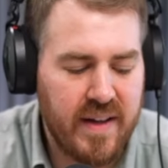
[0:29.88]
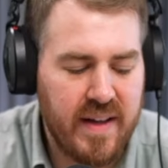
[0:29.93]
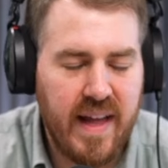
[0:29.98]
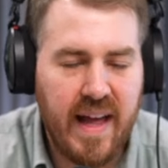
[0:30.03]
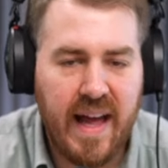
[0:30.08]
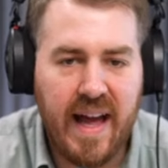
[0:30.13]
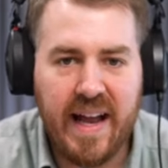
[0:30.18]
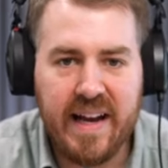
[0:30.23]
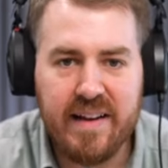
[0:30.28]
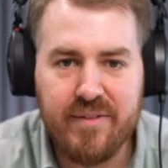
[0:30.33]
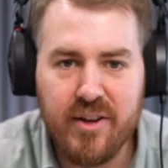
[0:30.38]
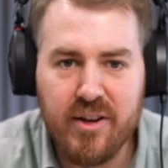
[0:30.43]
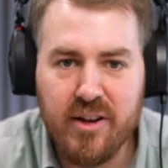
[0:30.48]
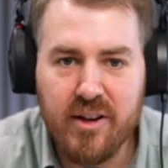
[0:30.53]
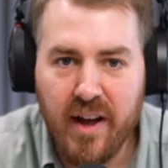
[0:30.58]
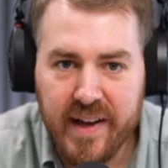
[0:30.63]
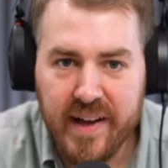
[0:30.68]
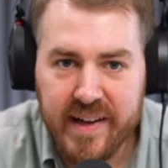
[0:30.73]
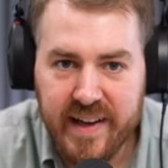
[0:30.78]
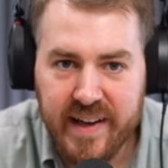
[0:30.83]
And if you
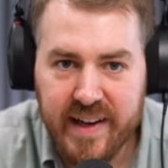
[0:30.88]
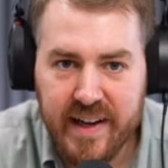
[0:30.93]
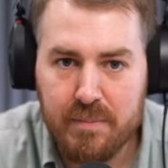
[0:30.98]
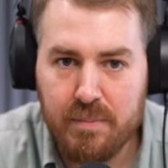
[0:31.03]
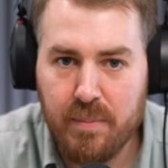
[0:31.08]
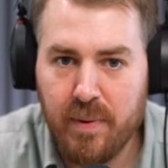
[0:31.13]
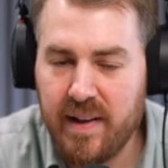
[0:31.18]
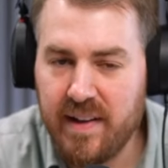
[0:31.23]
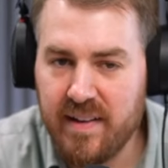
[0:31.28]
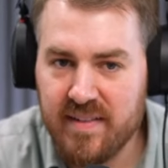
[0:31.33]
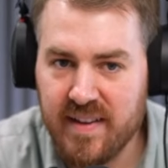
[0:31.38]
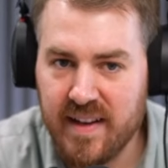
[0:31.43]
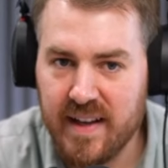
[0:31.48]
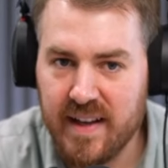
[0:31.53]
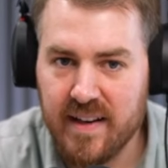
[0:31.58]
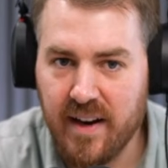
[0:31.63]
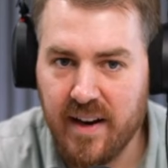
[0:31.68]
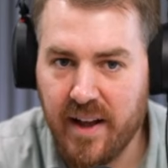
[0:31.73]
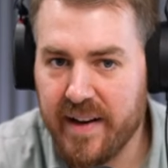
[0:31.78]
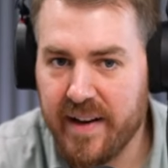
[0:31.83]
like it, please
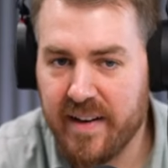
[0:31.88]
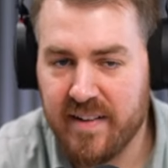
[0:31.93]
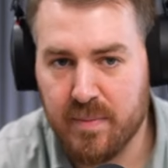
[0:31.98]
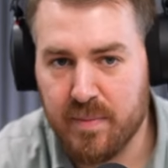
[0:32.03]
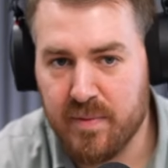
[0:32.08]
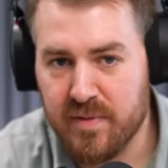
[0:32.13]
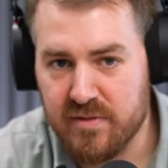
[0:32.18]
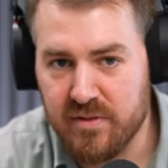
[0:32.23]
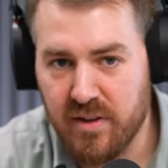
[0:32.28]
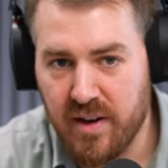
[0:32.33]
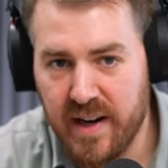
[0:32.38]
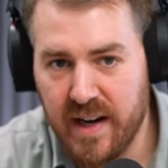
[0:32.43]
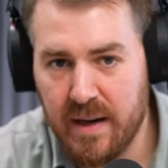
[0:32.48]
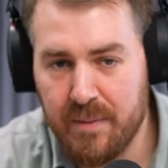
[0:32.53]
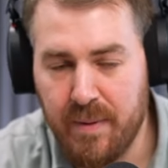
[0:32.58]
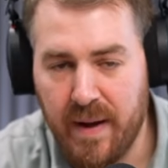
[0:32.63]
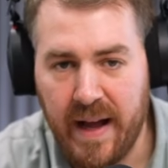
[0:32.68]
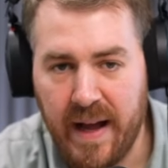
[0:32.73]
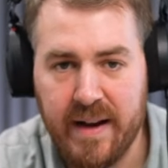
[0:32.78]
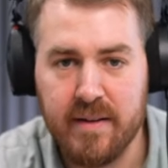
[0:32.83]
hit like,
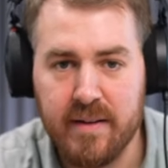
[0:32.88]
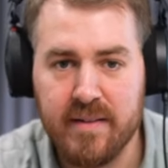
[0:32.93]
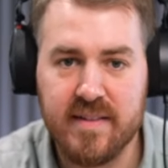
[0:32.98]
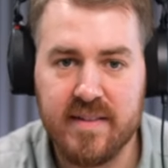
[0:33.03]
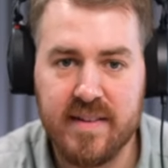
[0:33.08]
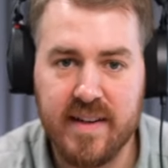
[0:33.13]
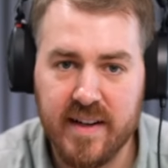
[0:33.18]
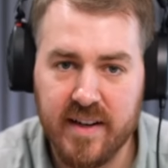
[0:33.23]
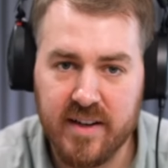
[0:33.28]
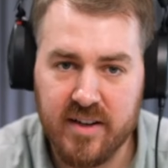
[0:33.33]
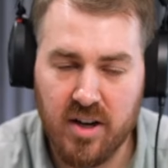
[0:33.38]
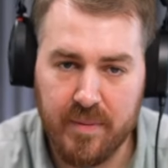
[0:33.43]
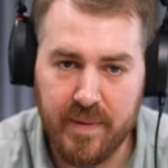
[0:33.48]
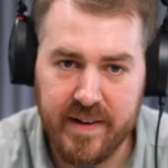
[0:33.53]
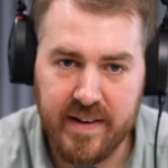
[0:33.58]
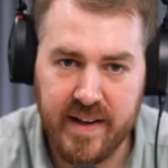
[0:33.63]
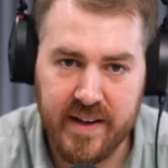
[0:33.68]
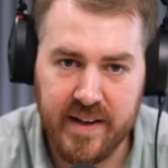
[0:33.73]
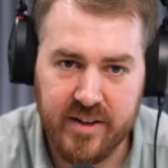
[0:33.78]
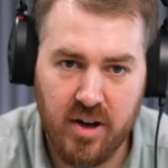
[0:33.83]
subscribe, and stick a
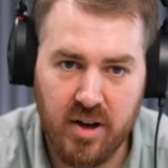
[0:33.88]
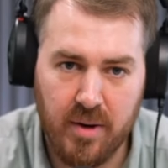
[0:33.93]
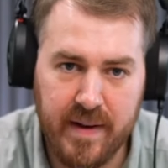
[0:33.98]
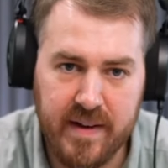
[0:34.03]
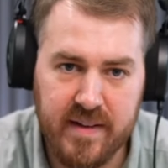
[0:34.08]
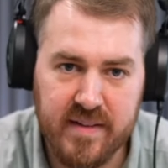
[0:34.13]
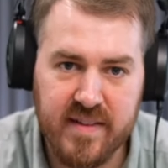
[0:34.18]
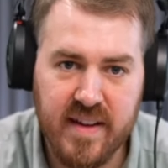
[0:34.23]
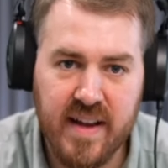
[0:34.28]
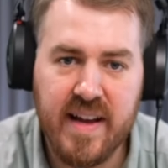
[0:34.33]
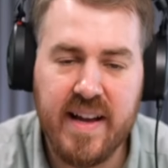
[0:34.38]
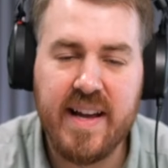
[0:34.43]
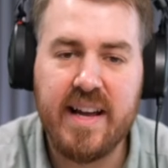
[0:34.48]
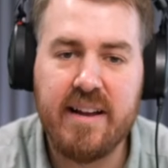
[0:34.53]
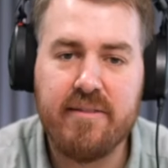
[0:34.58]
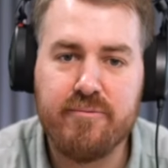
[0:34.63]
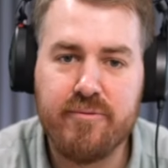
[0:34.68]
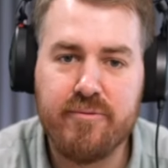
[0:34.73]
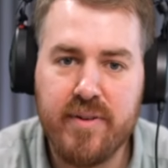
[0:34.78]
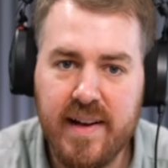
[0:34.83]
comment in the comments.
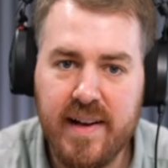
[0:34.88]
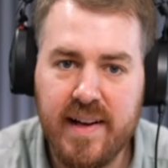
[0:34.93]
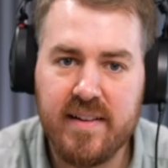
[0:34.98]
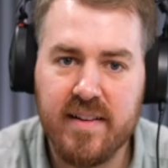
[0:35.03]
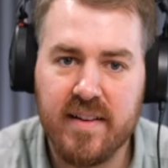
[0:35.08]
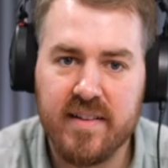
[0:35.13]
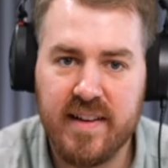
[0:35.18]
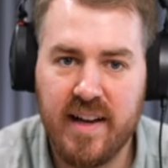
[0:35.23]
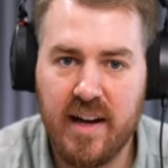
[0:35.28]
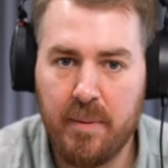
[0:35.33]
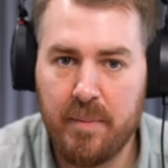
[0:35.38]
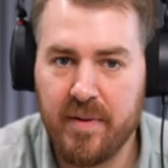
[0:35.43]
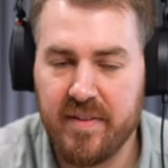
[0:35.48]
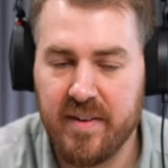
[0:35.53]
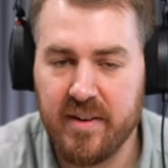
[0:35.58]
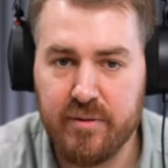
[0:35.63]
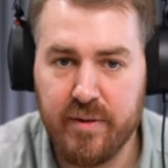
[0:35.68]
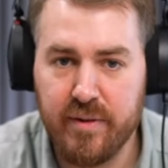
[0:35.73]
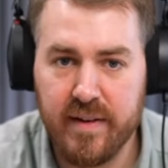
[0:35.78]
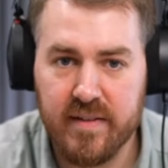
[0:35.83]
It really does help us
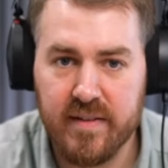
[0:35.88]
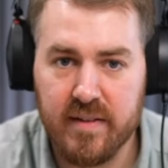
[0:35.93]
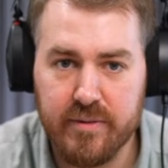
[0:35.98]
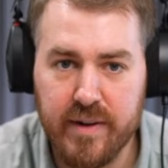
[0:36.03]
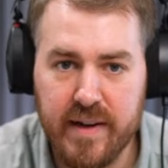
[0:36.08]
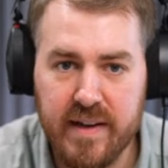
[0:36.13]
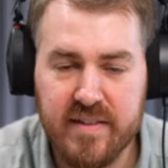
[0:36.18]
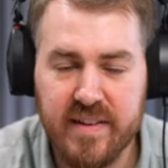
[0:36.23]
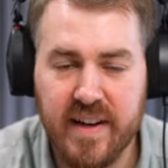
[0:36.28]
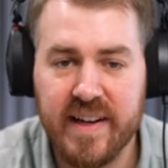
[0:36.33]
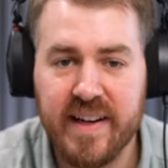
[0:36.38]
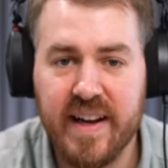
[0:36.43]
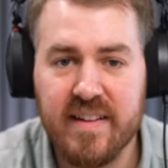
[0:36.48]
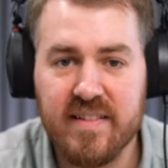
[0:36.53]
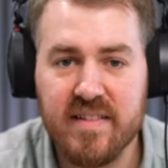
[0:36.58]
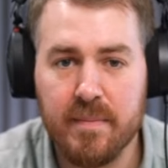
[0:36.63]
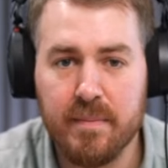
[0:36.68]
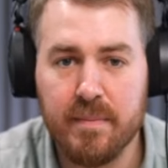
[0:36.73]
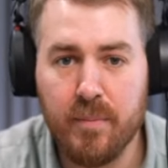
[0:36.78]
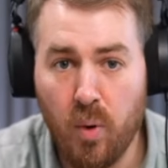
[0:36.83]
increase the reach and get
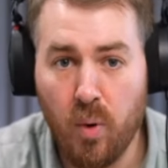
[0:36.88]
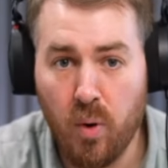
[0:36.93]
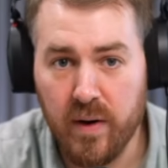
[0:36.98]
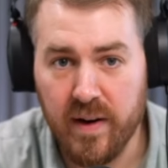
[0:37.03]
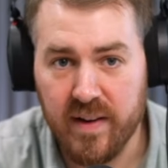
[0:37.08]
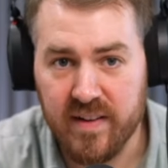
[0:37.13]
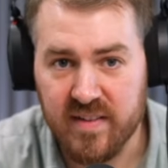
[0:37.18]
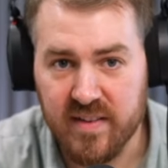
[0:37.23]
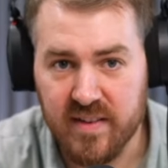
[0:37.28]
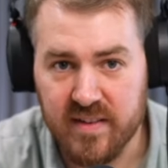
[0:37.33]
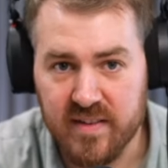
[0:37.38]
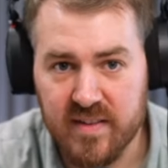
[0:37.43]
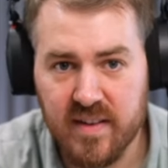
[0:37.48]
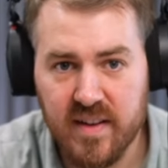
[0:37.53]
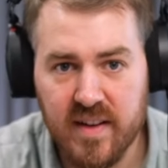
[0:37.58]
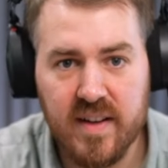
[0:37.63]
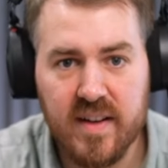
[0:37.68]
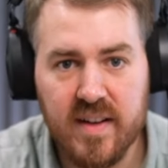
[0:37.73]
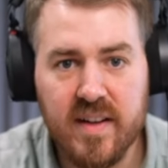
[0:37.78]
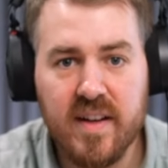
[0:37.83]
to more listeners.
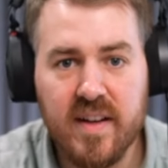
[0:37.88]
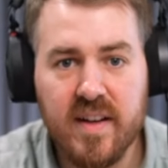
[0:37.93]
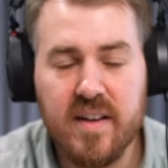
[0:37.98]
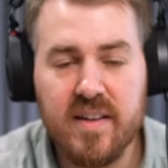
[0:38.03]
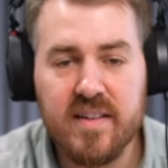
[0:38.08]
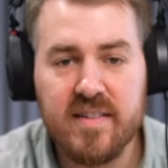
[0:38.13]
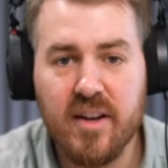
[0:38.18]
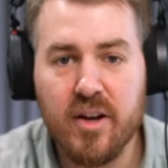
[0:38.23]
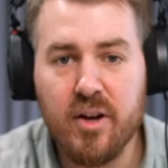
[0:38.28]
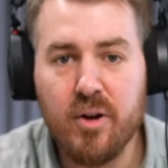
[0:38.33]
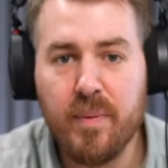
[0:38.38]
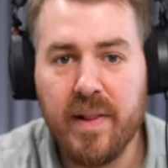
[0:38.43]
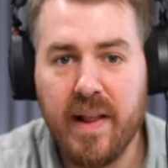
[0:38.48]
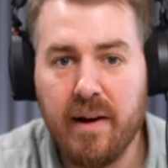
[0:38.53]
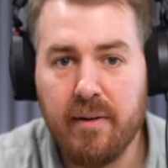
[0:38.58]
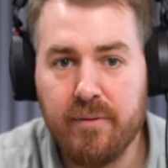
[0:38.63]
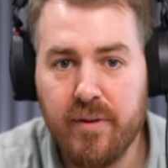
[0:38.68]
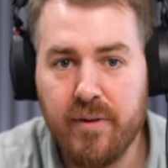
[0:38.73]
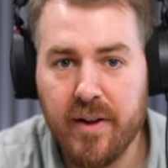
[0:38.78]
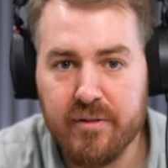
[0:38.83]
So
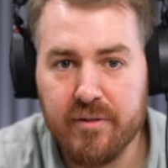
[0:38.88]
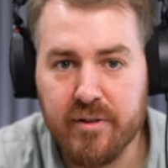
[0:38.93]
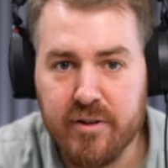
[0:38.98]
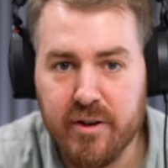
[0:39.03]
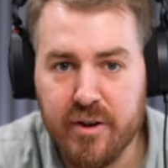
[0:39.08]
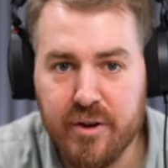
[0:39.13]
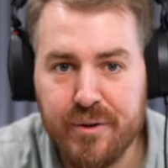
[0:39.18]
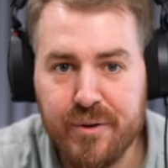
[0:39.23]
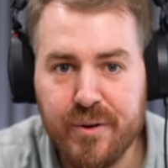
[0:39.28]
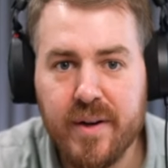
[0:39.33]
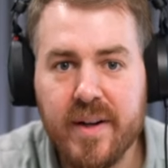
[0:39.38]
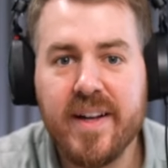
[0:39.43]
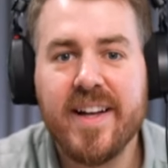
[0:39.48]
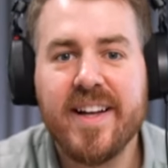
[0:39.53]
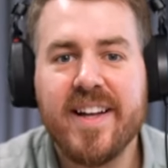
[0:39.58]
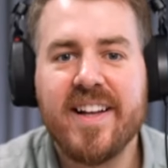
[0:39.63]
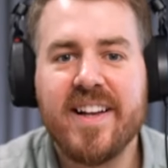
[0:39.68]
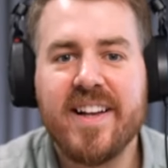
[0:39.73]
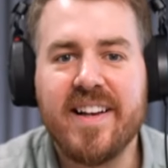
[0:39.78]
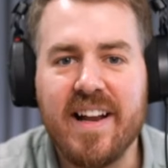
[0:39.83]
without further ado,
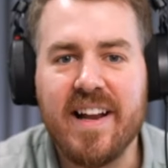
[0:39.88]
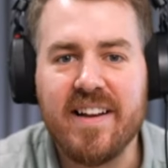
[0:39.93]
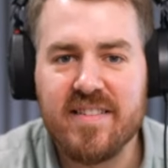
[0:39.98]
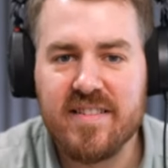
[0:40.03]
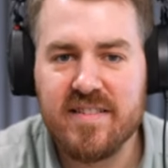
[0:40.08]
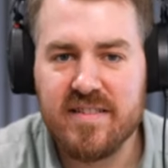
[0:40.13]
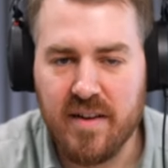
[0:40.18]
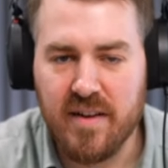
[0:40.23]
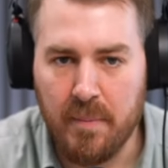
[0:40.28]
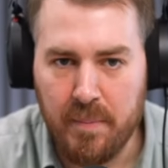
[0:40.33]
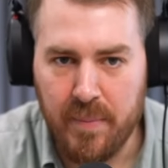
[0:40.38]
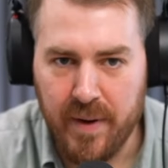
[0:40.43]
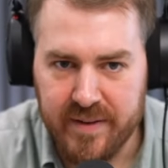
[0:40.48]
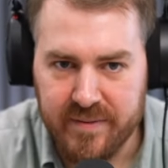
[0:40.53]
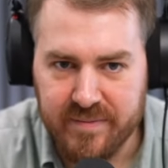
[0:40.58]
let's jump in.